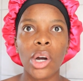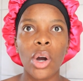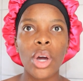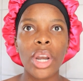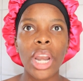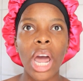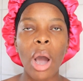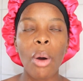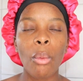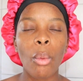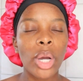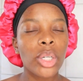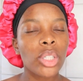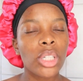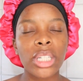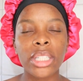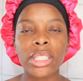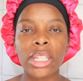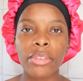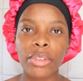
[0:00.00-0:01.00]
on how wash
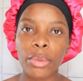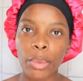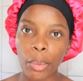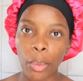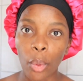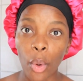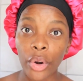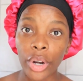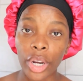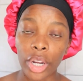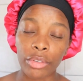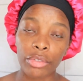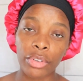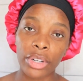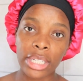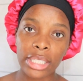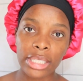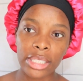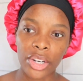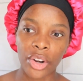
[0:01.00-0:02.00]
it doesn't have to be boring
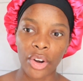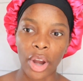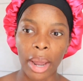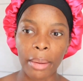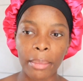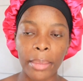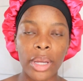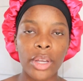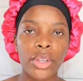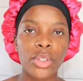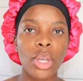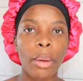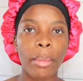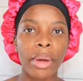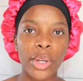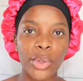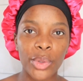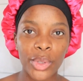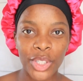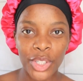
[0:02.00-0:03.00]
for Instagram. So I
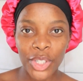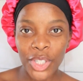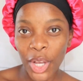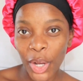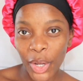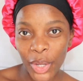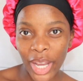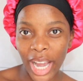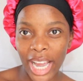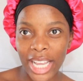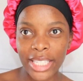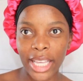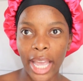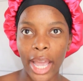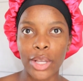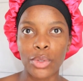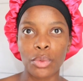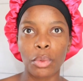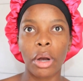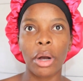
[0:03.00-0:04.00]
might as well just tell you guys
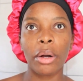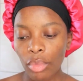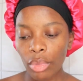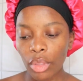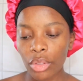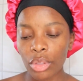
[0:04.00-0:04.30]
here as well.